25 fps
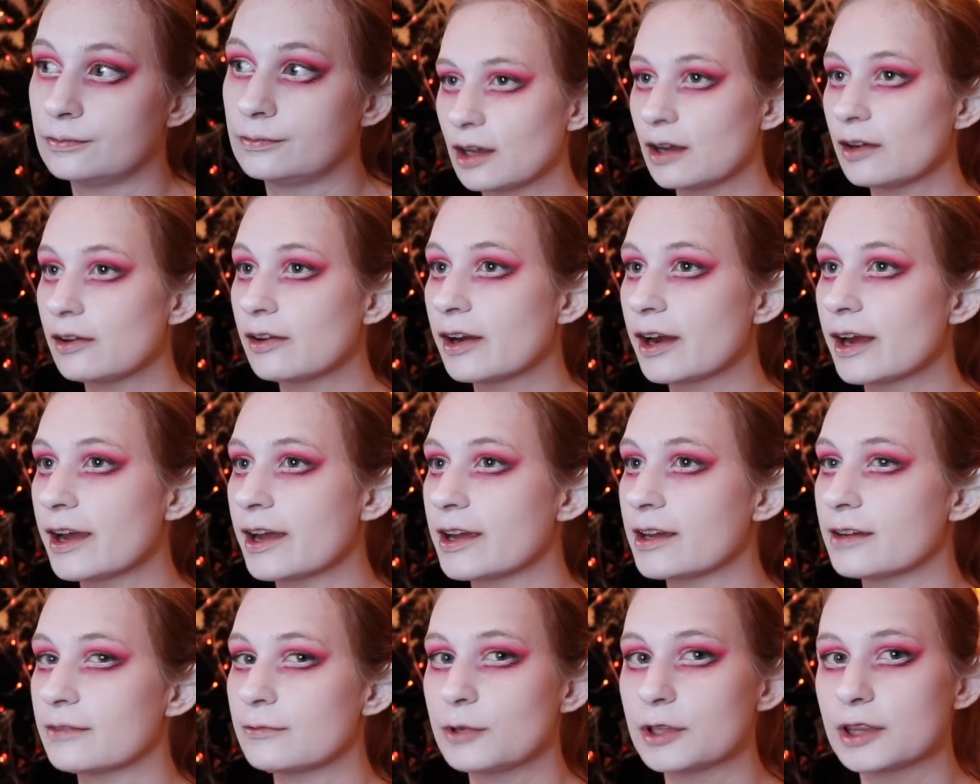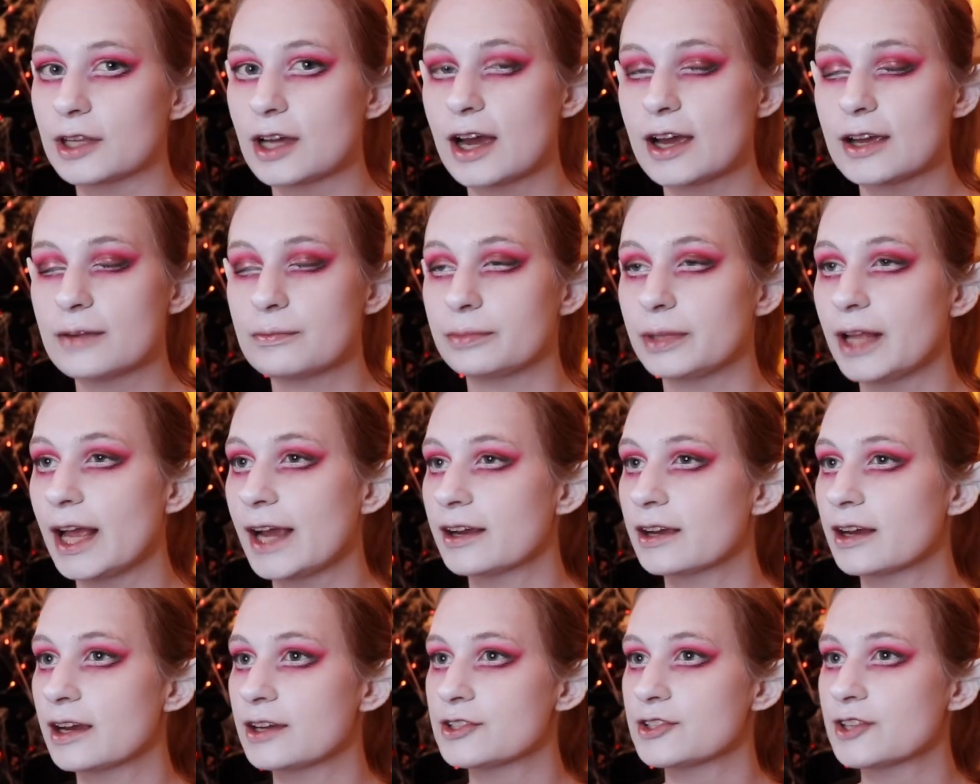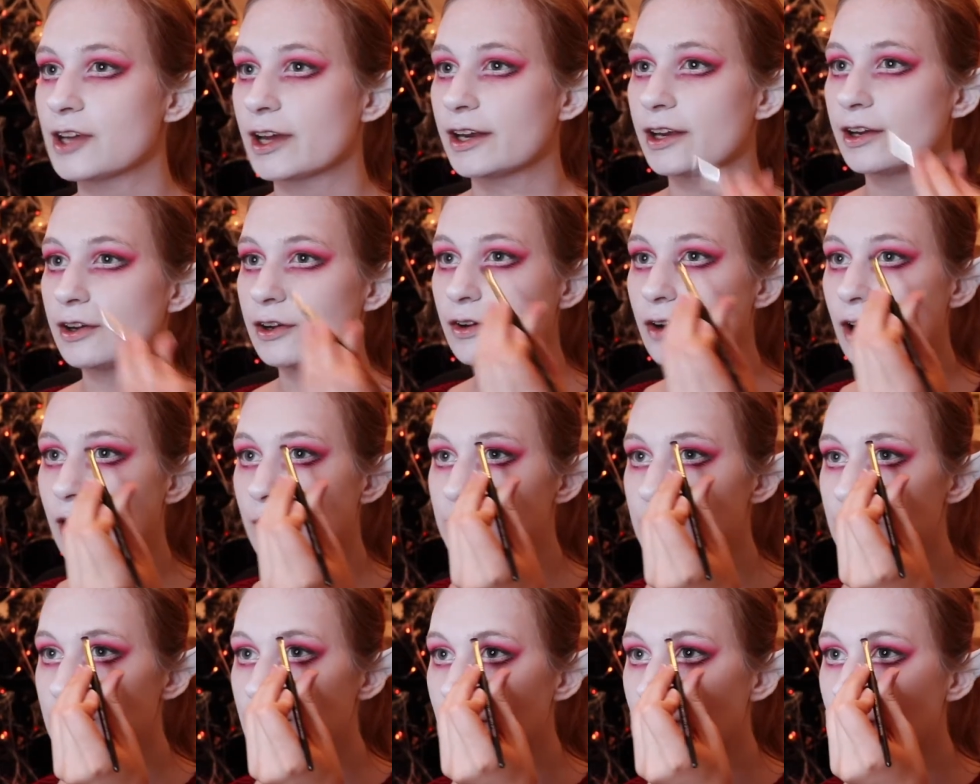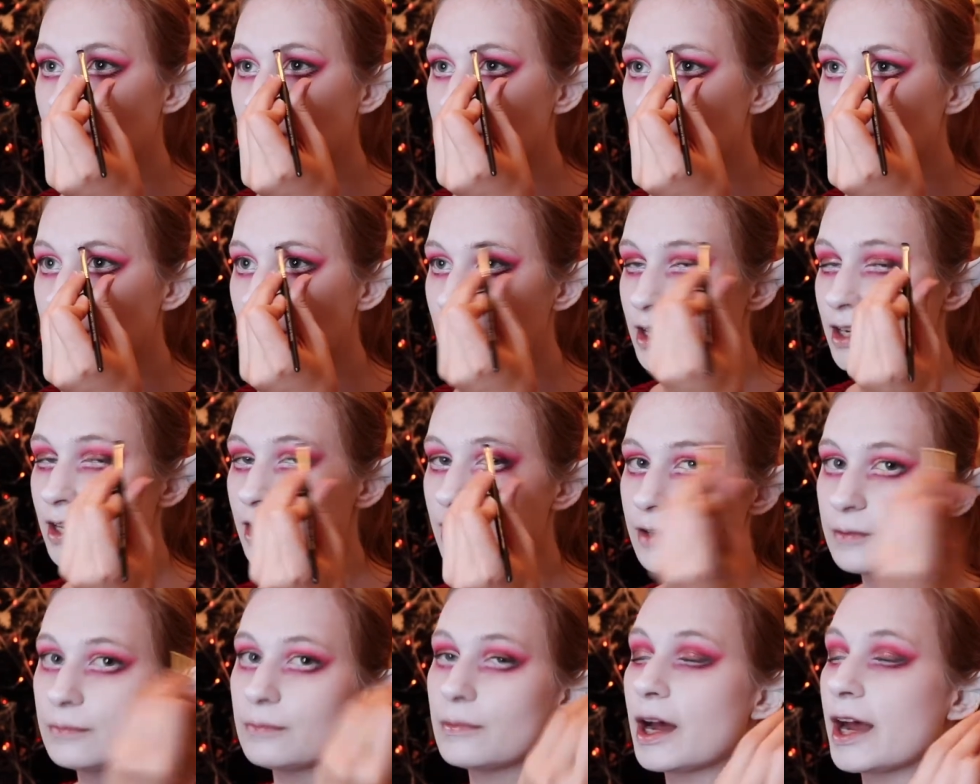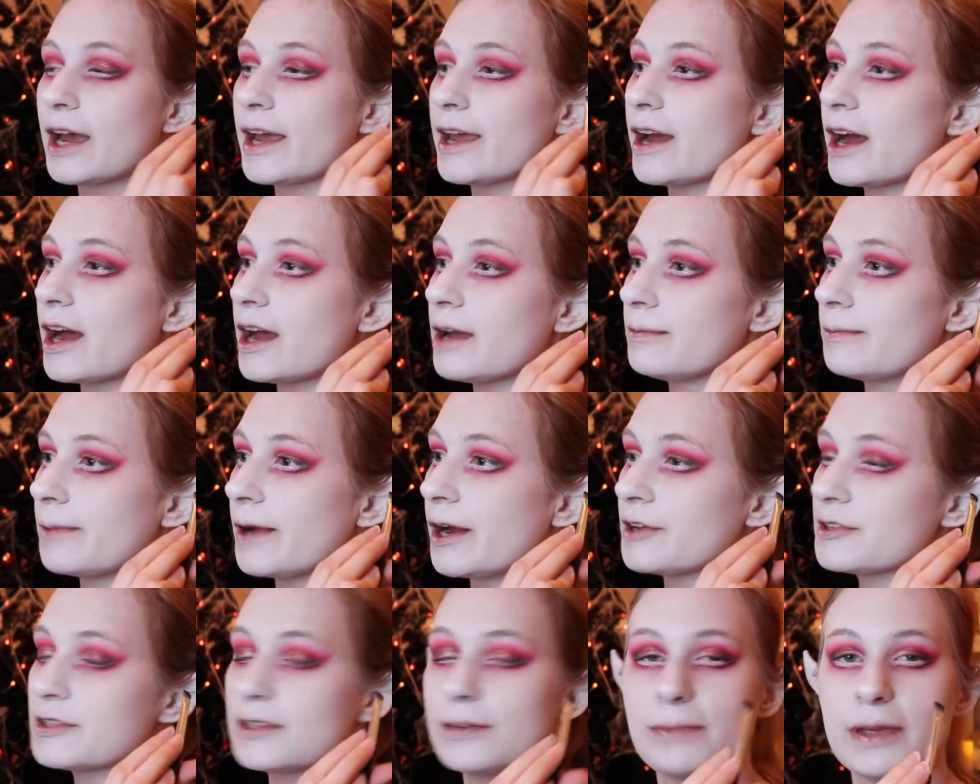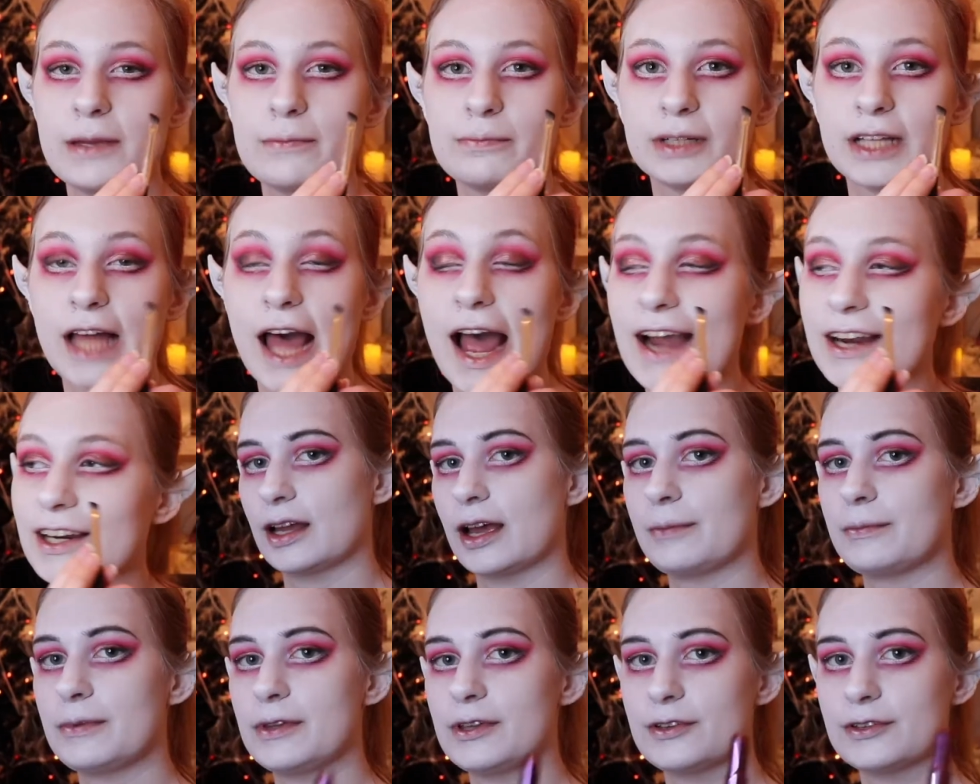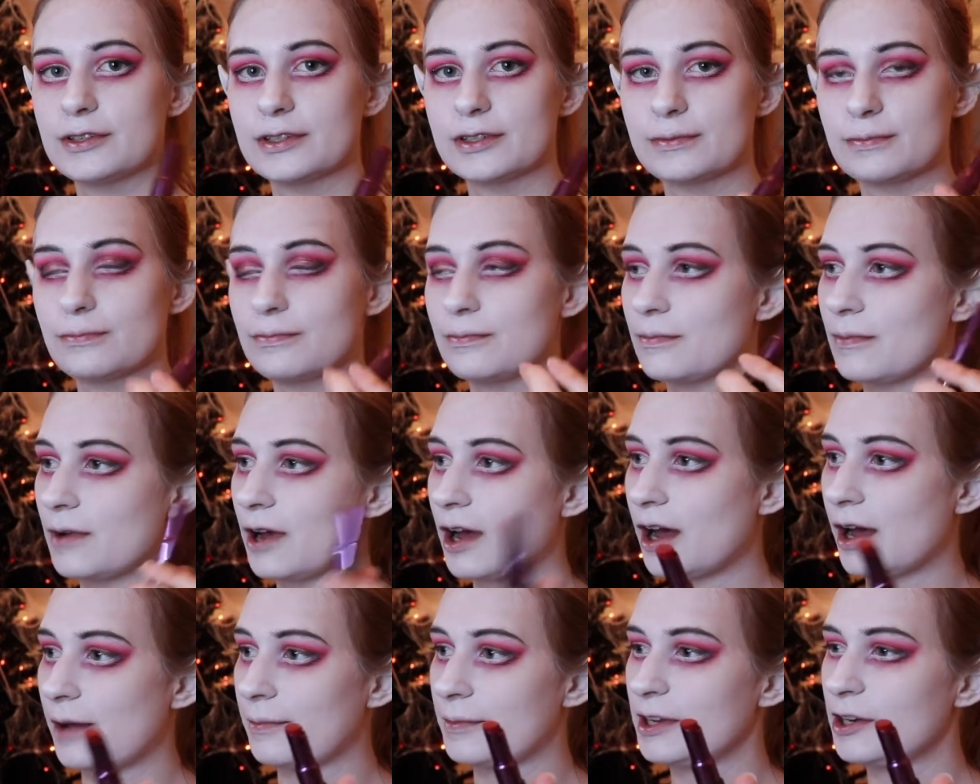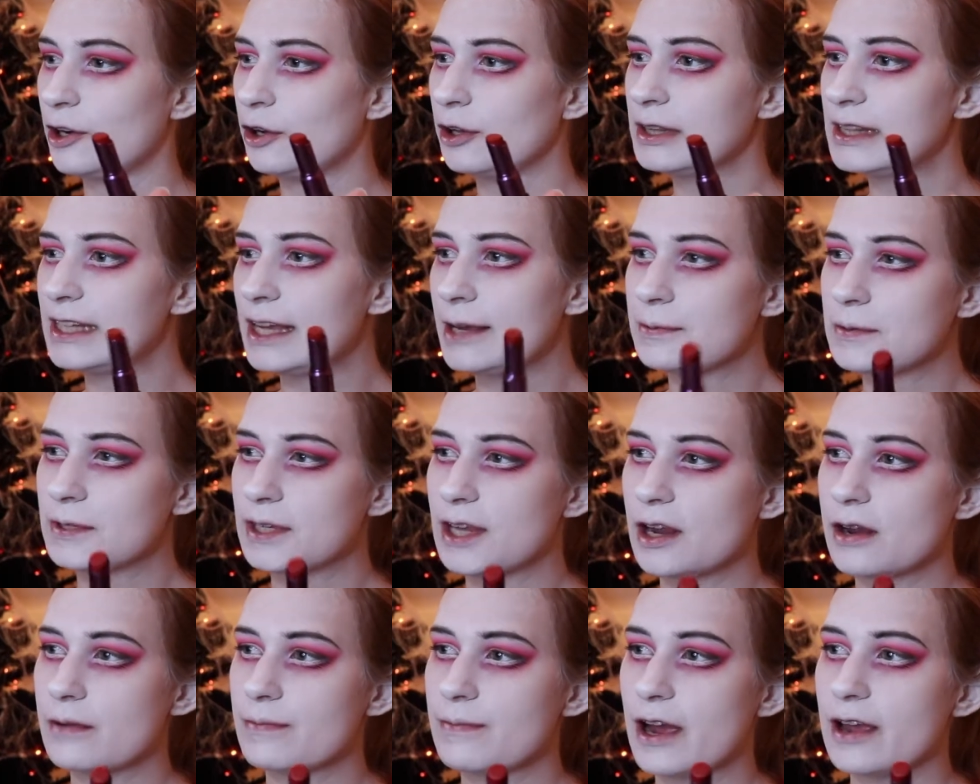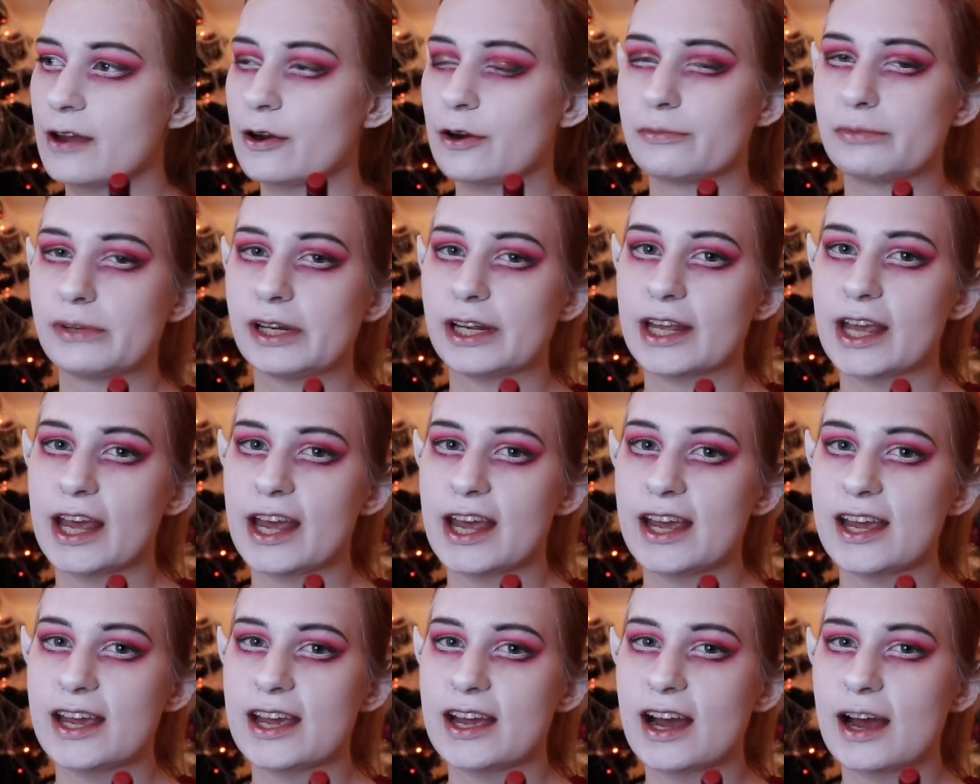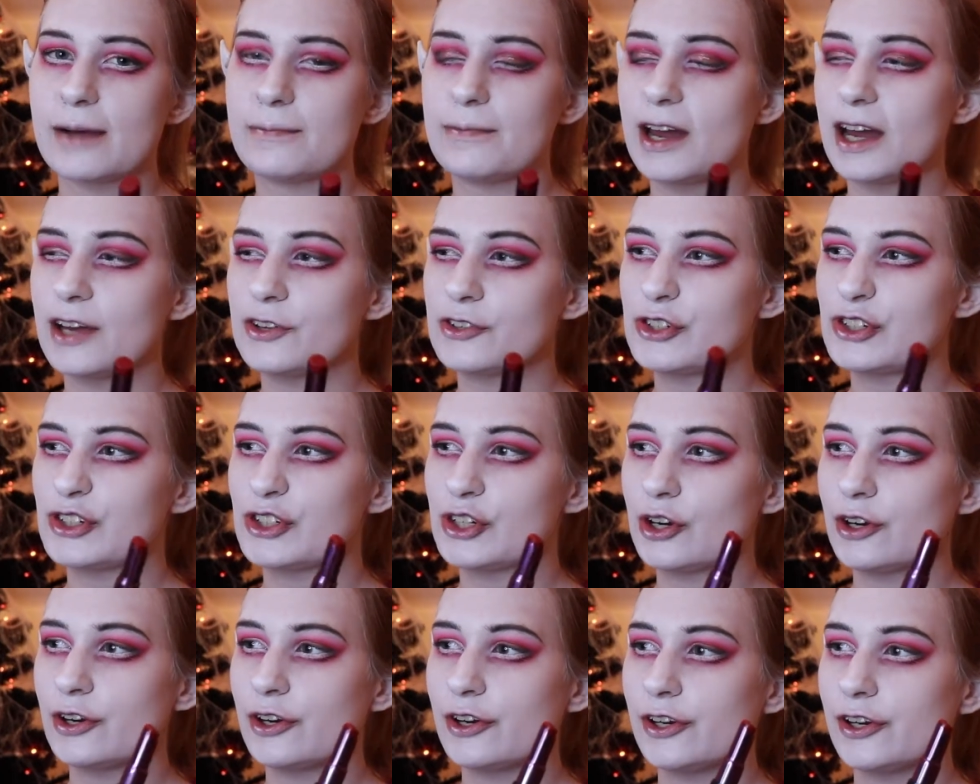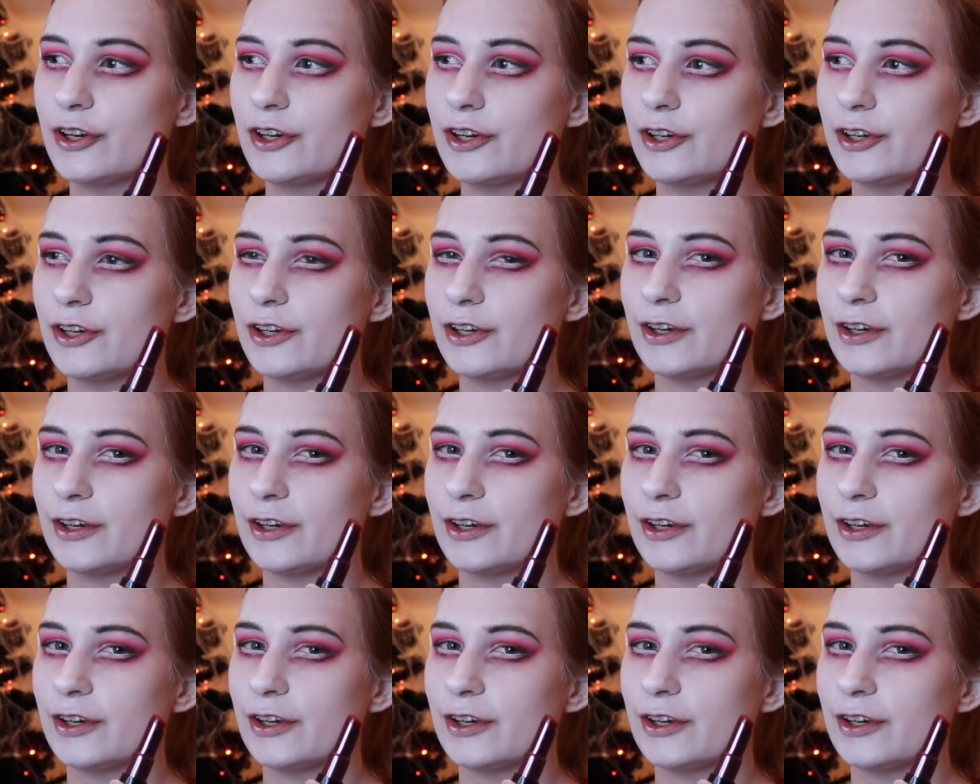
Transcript: Alright, with black eyeshadow, I'm just gonna shade in my eyebrows to be black. I'm gonna use an old lipstick by Urban Decay. I'm not sure